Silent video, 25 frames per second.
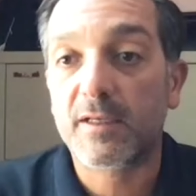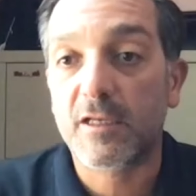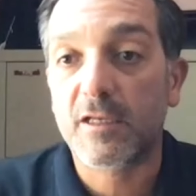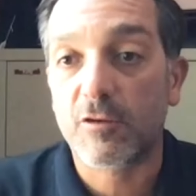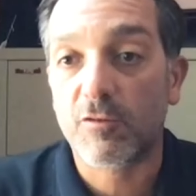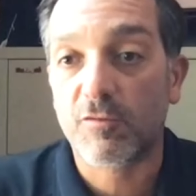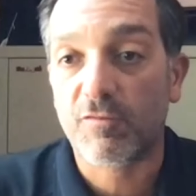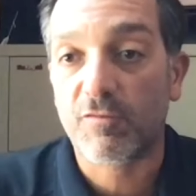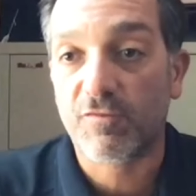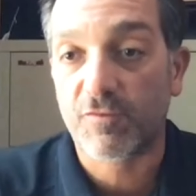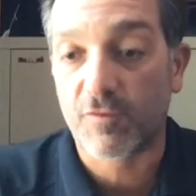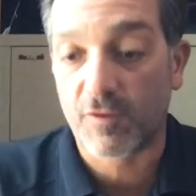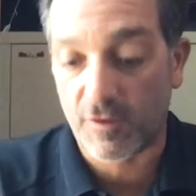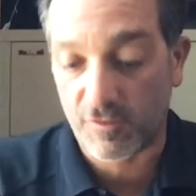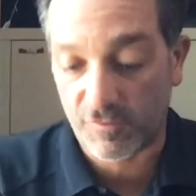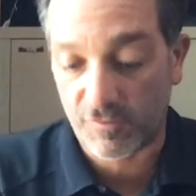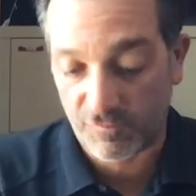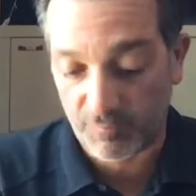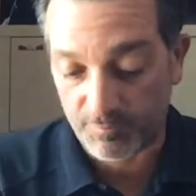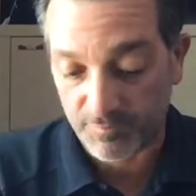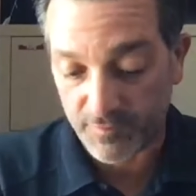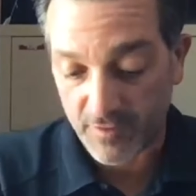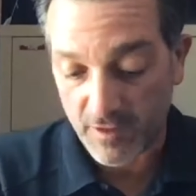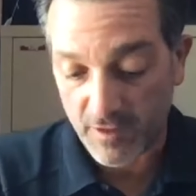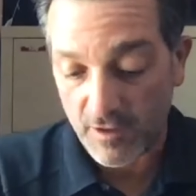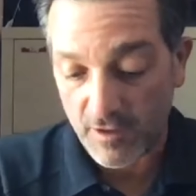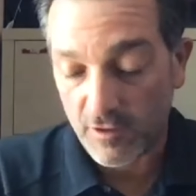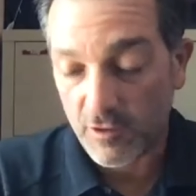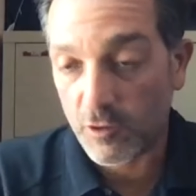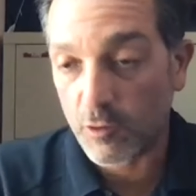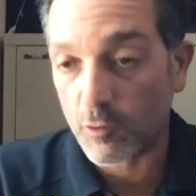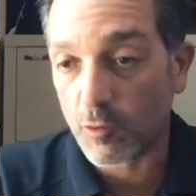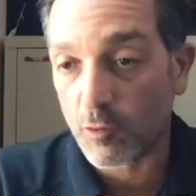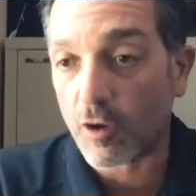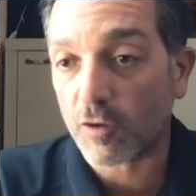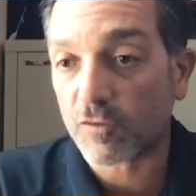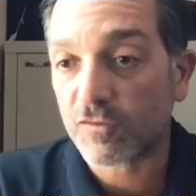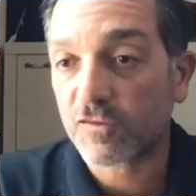deal for us. You
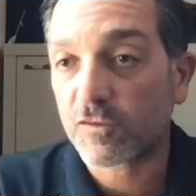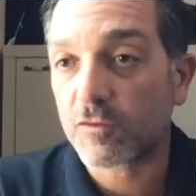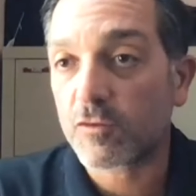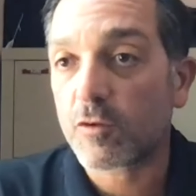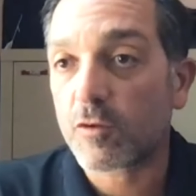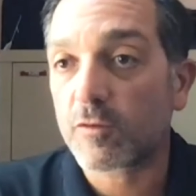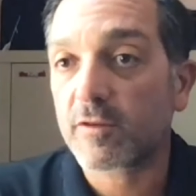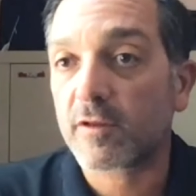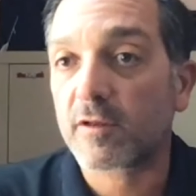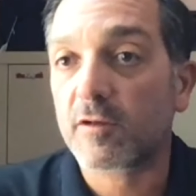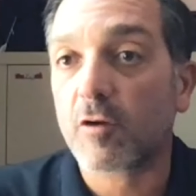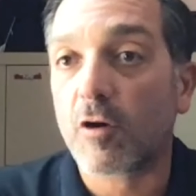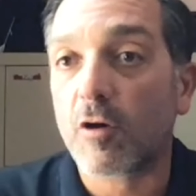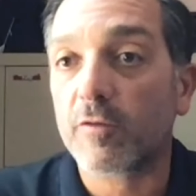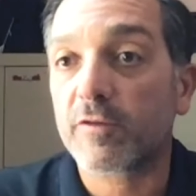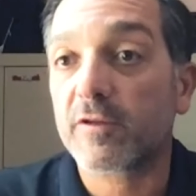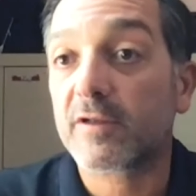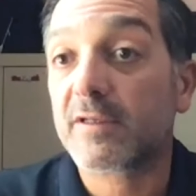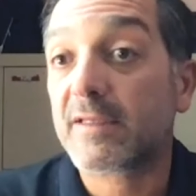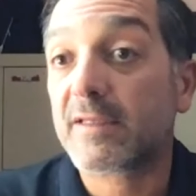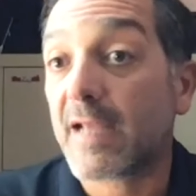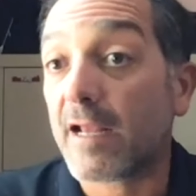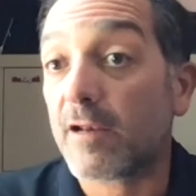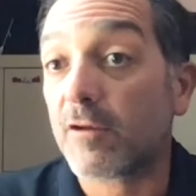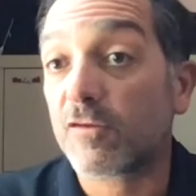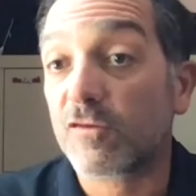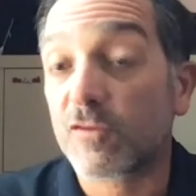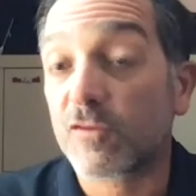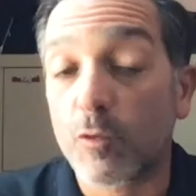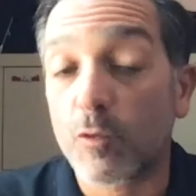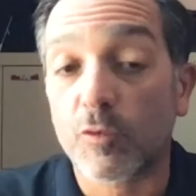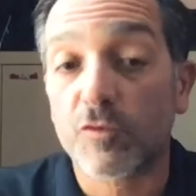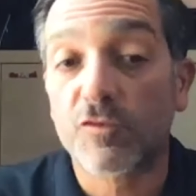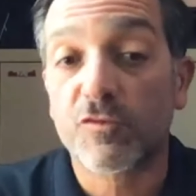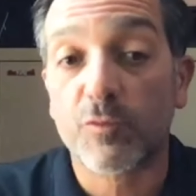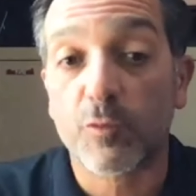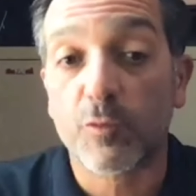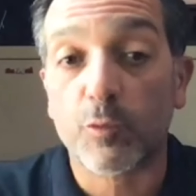also know that all the tennis
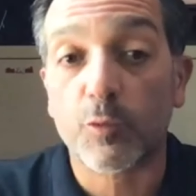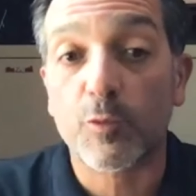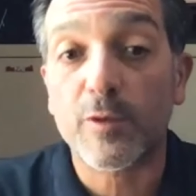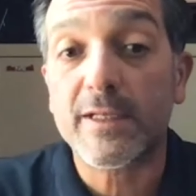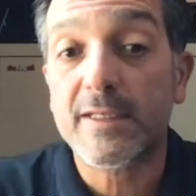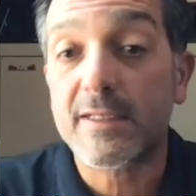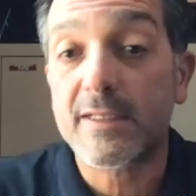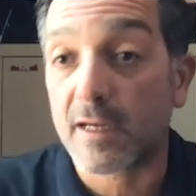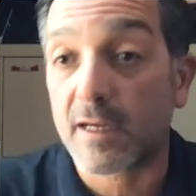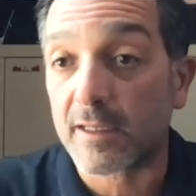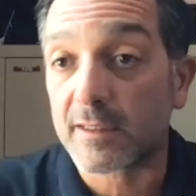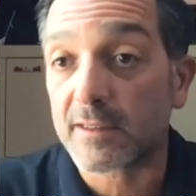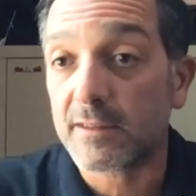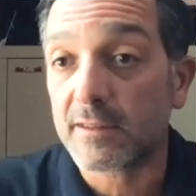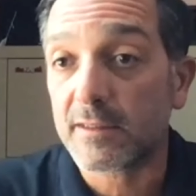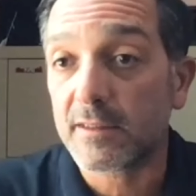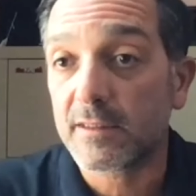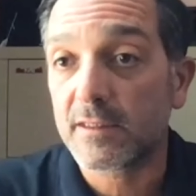courts were redone.